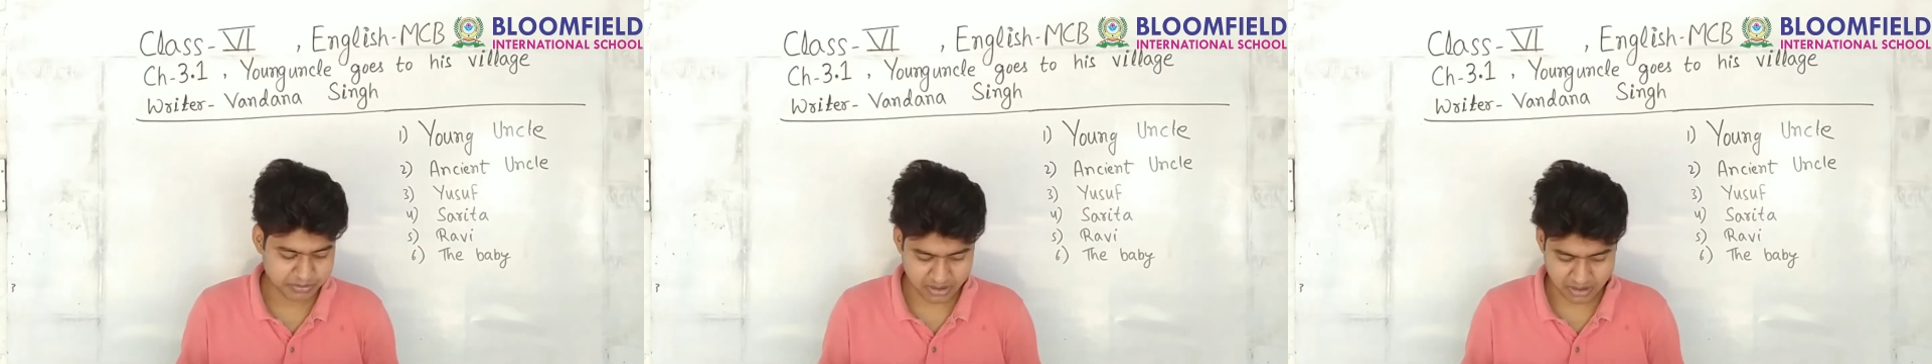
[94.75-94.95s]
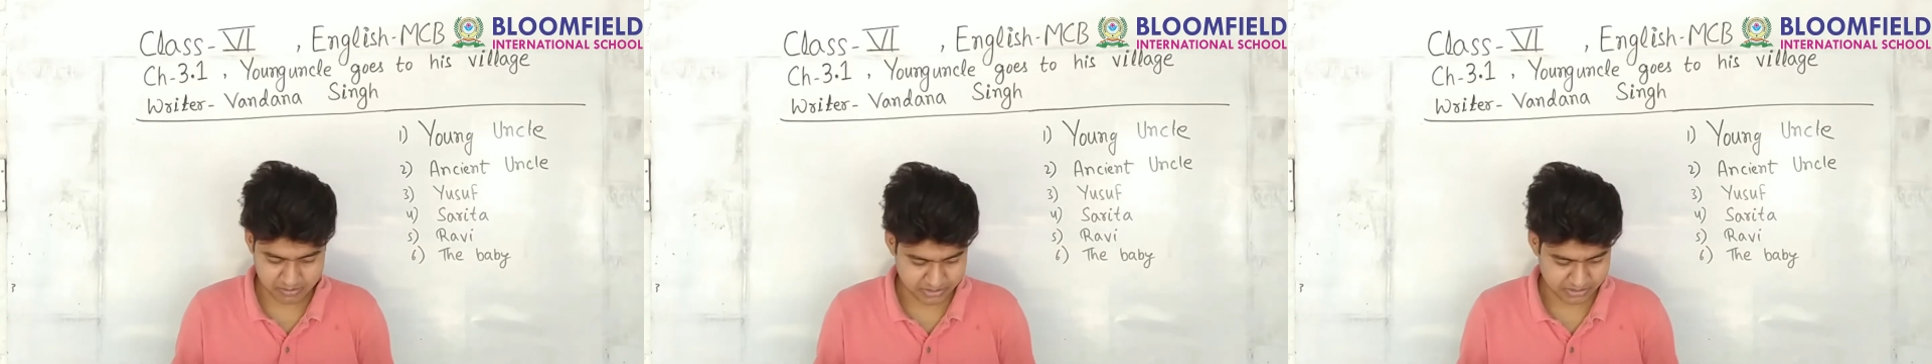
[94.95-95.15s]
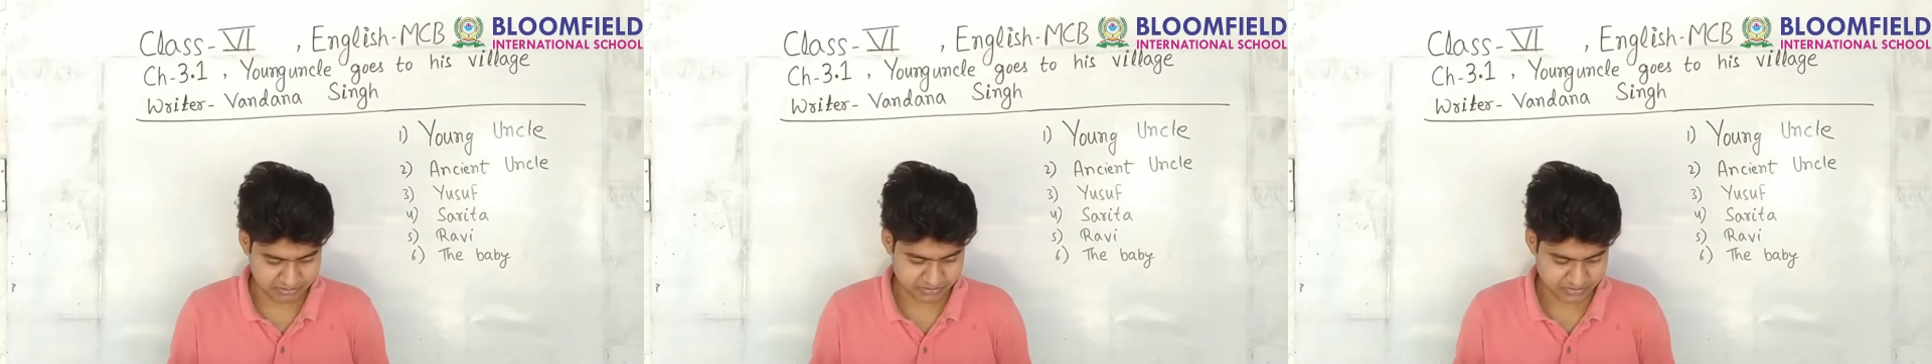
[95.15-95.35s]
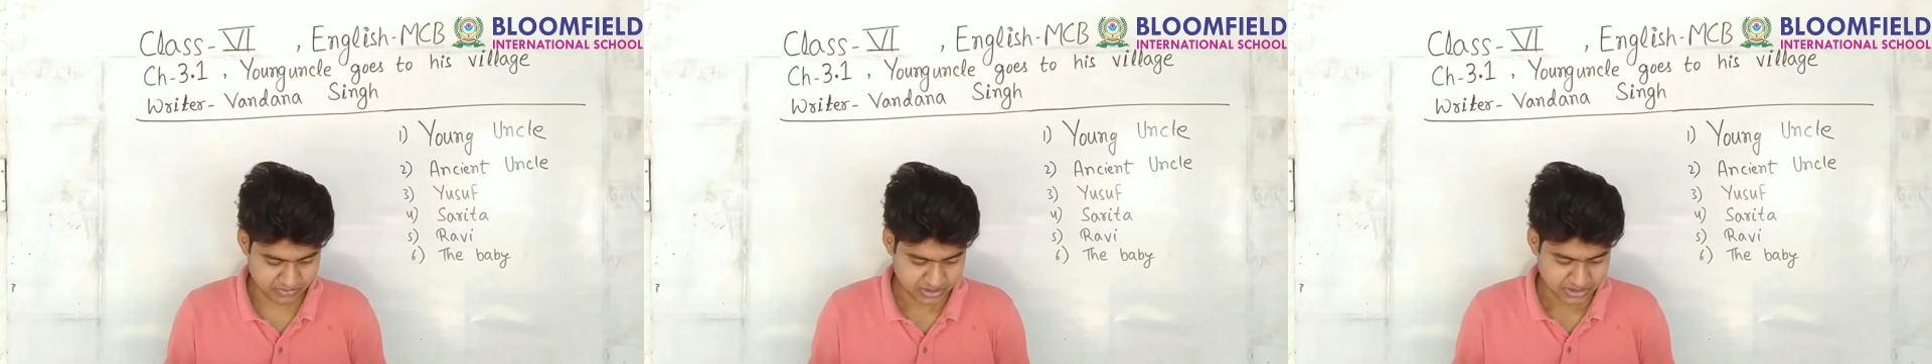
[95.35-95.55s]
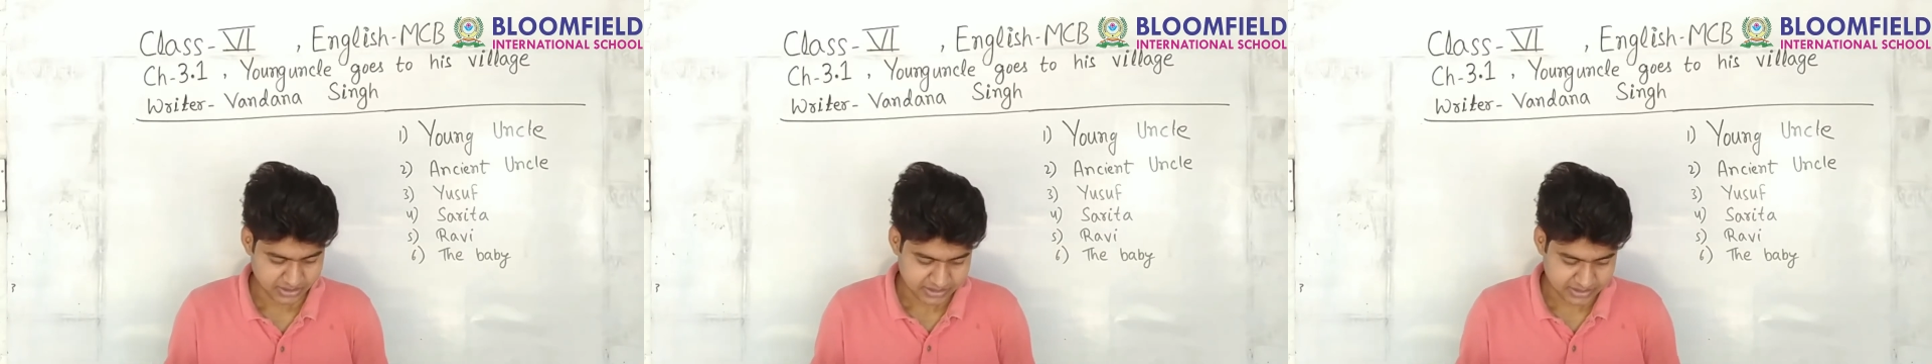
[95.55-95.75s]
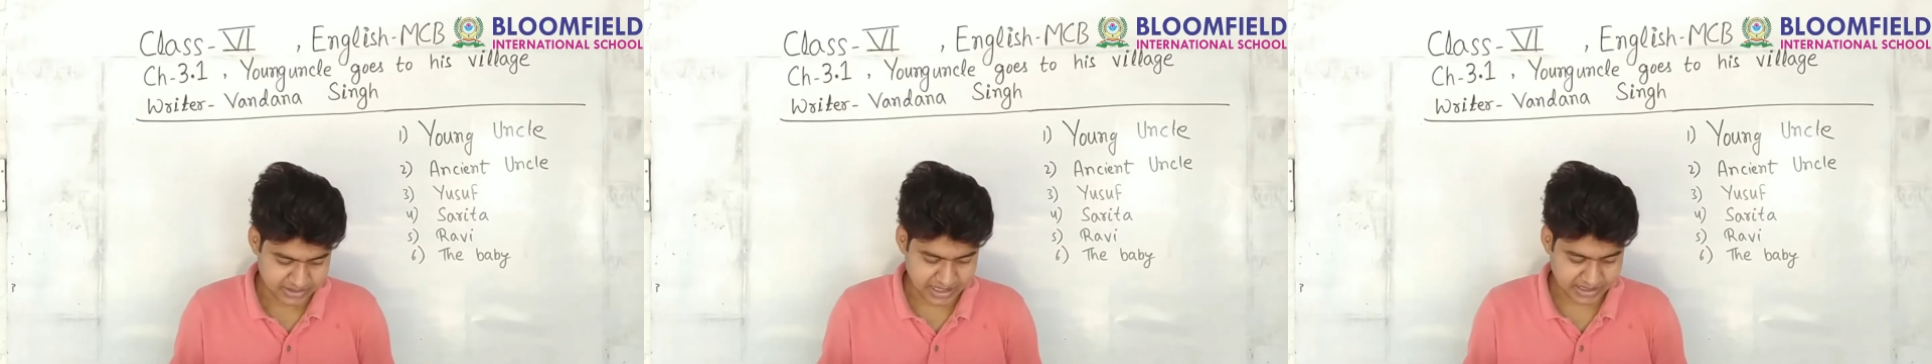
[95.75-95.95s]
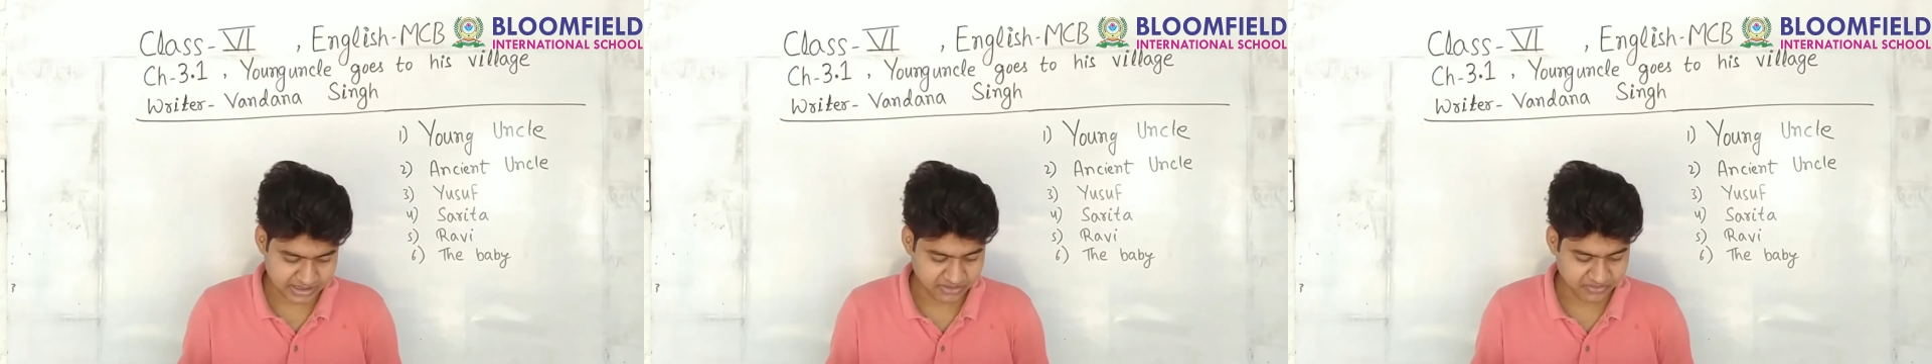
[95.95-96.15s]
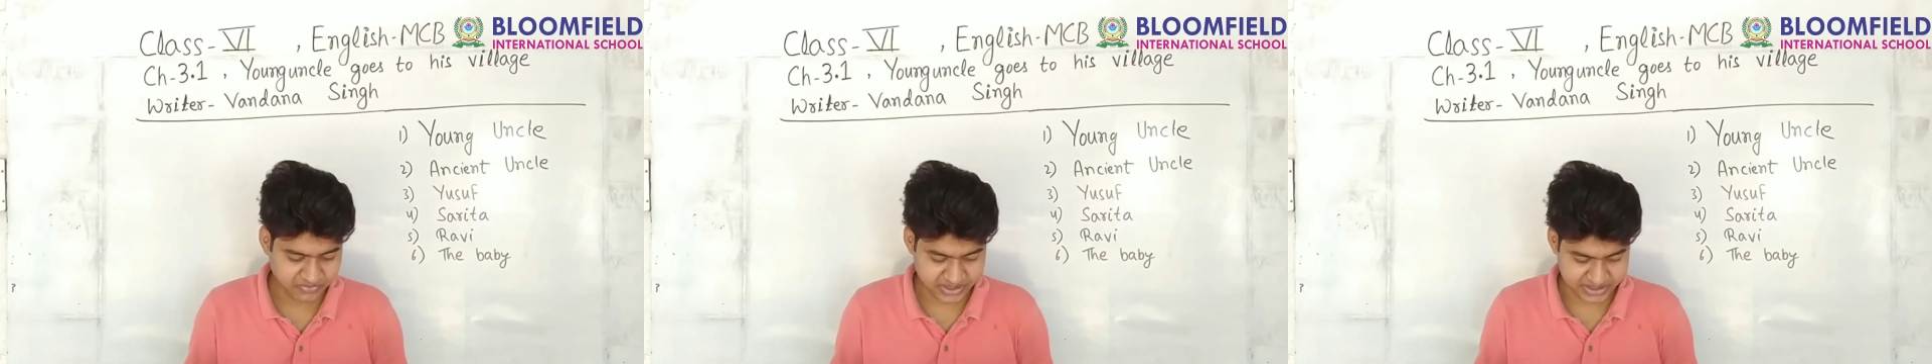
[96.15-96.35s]
problem that
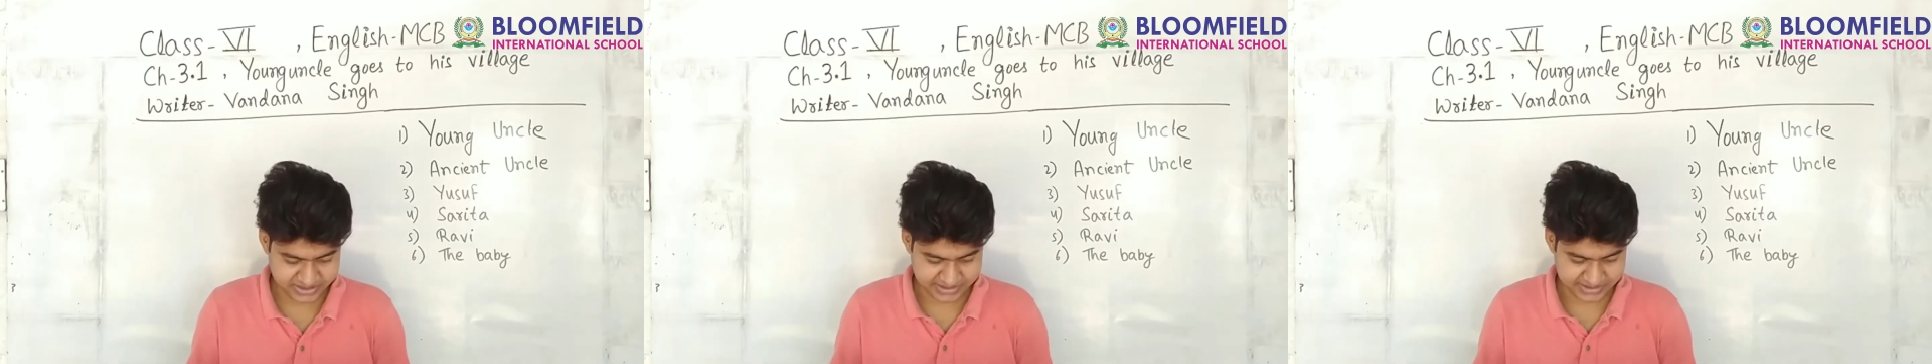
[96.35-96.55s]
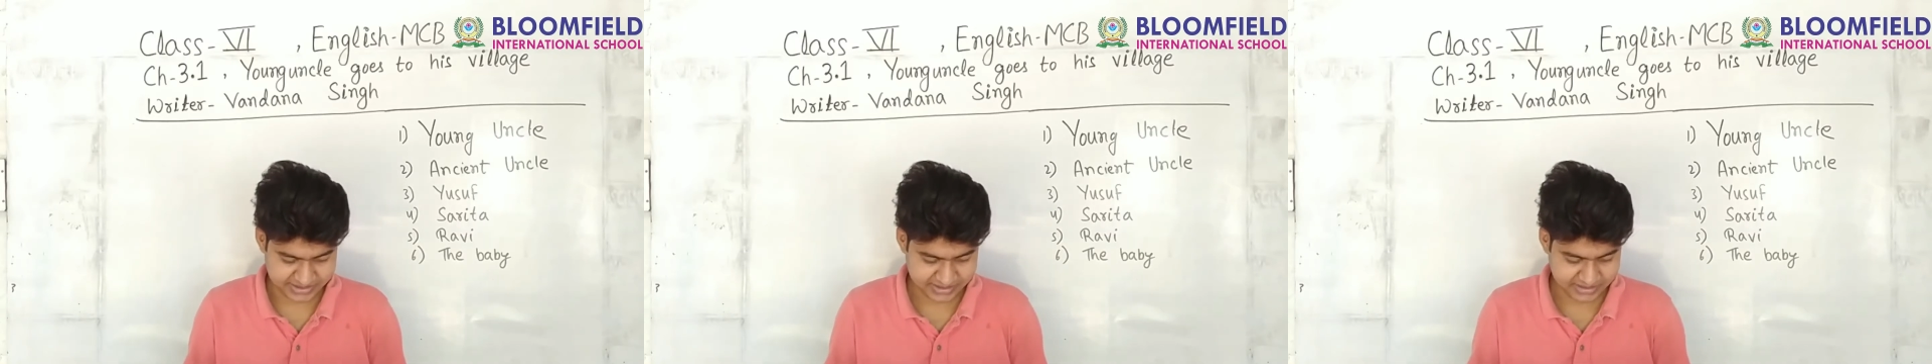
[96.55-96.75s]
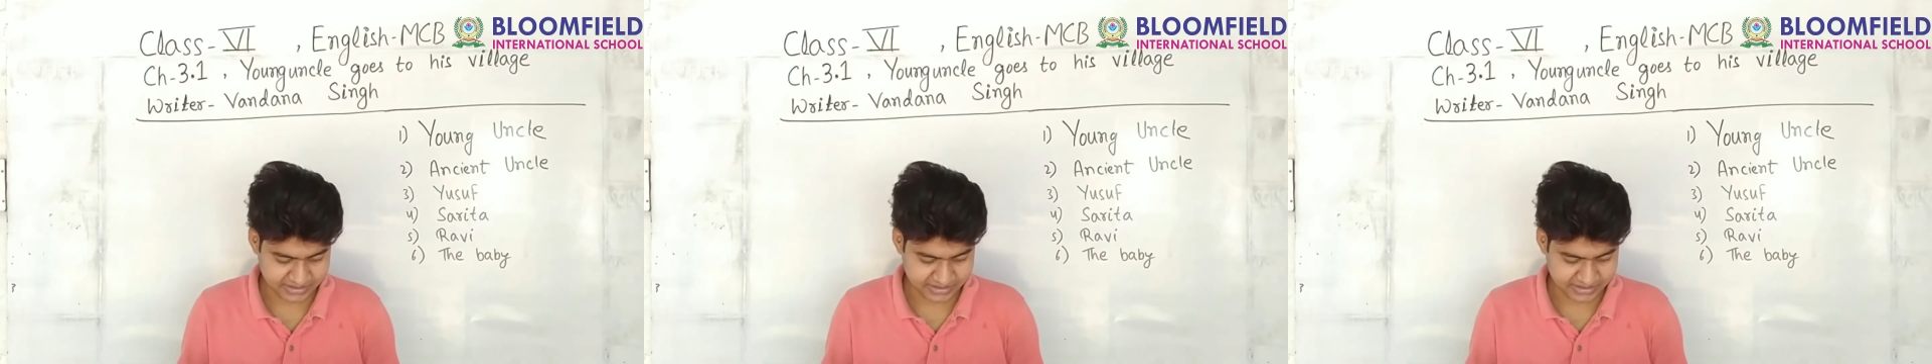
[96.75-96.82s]
he faces.